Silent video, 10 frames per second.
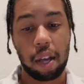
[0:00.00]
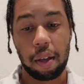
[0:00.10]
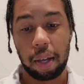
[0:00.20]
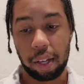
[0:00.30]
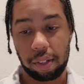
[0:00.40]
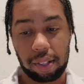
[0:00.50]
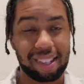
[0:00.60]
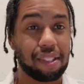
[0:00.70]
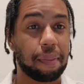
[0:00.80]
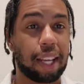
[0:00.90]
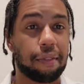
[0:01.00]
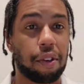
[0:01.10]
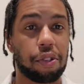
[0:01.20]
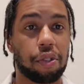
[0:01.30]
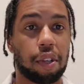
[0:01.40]
Because that's something I've
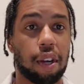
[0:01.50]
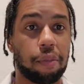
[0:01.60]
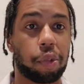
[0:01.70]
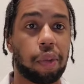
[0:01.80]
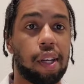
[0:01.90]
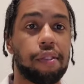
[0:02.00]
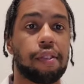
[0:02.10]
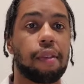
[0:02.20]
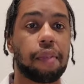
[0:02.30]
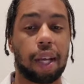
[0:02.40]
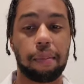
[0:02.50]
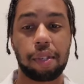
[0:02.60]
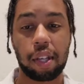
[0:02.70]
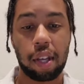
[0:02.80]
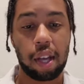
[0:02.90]
also come to realize, that sometimes
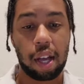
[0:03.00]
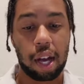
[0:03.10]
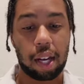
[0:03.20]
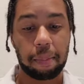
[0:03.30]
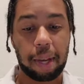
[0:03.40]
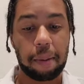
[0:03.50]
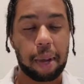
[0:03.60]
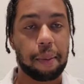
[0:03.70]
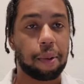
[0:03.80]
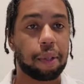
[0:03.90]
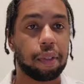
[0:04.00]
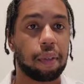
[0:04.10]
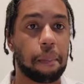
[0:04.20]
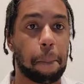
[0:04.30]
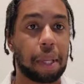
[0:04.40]
on pen and paper,
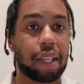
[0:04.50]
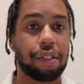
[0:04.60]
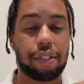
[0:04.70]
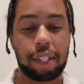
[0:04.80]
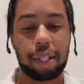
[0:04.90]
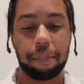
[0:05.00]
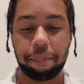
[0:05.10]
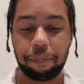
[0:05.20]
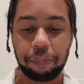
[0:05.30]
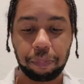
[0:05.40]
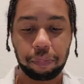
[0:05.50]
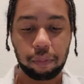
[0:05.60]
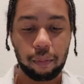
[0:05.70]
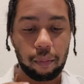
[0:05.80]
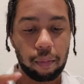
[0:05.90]
because the
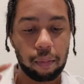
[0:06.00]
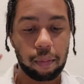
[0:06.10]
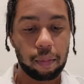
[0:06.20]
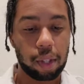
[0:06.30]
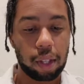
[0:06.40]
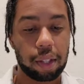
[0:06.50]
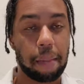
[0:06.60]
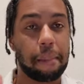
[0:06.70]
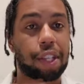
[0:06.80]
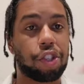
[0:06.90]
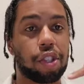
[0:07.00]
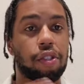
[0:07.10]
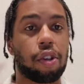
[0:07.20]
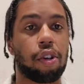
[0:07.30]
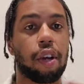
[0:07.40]
dimensions
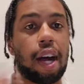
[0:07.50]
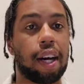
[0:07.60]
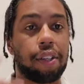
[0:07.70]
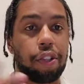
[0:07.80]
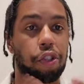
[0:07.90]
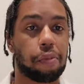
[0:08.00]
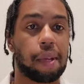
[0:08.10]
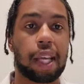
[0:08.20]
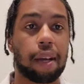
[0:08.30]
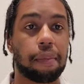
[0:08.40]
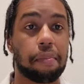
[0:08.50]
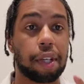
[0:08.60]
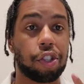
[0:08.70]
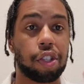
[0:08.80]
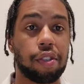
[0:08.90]
are odd, you're just making up
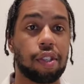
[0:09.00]
dimensions.